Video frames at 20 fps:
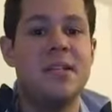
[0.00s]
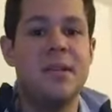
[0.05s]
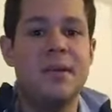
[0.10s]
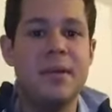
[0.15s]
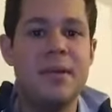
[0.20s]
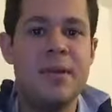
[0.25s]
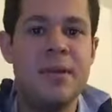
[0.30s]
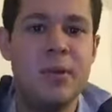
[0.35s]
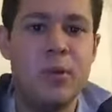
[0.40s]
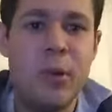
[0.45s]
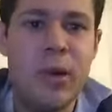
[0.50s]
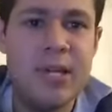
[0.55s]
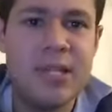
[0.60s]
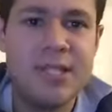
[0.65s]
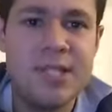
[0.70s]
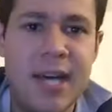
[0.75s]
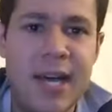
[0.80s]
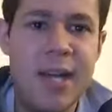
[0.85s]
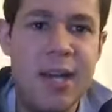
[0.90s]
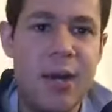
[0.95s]
I mean, quick
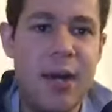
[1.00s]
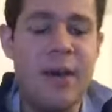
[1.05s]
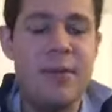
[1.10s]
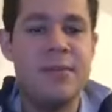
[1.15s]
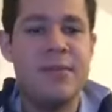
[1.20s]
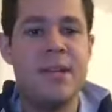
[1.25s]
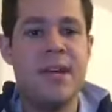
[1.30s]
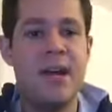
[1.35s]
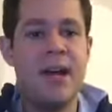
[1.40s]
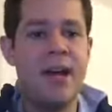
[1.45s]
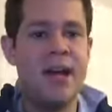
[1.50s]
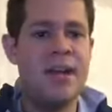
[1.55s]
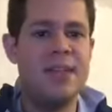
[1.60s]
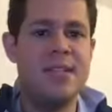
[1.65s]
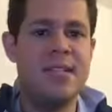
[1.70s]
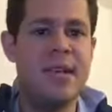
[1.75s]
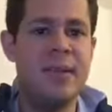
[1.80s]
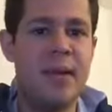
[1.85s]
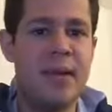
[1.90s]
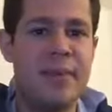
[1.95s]
side note, I'd
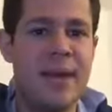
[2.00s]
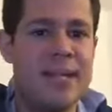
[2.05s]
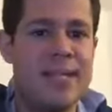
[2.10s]
say like my